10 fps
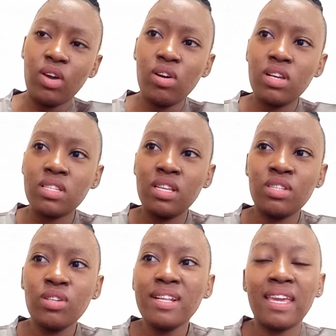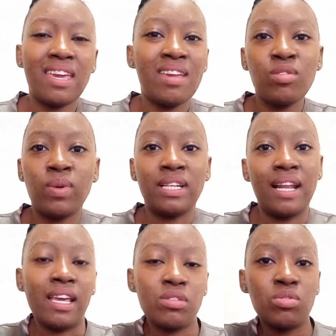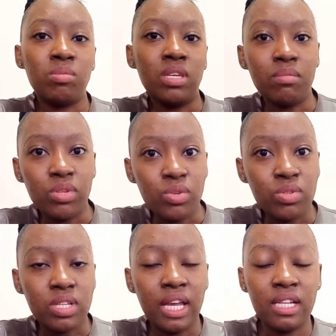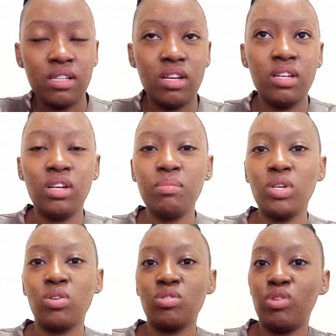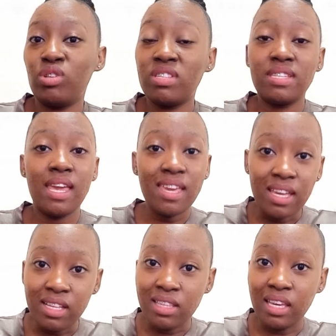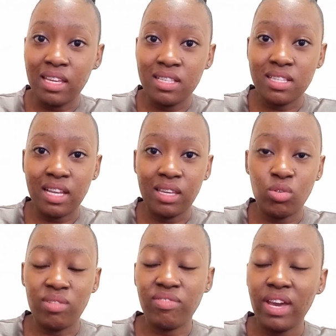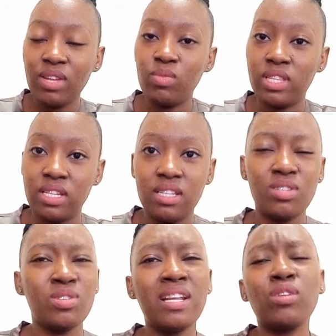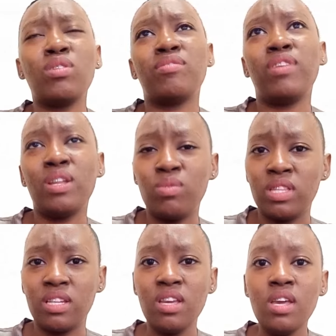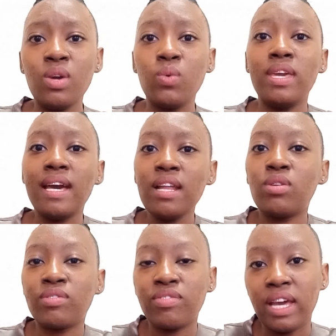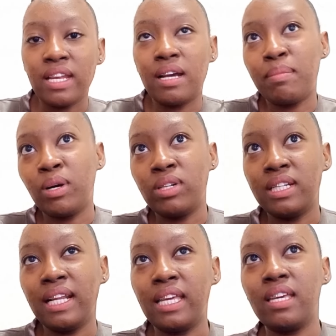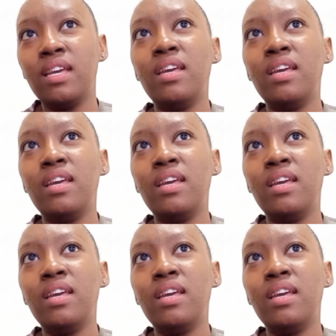because it's not like everyone likes to be abused and not because you're not saying anything it's like you're fine with it it's not like you're fine with it we are not fine about it like